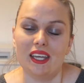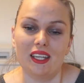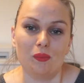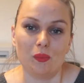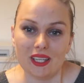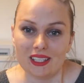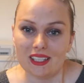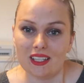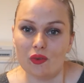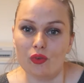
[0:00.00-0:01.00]
it
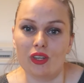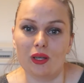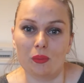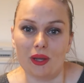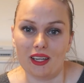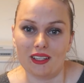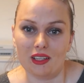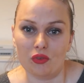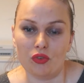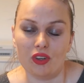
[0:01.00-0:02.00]
blended everything, padded
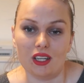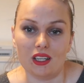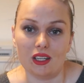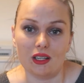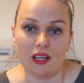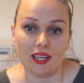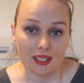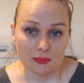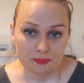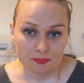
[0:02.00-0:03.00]
everything uh,
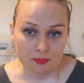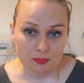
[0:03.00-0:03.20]
in,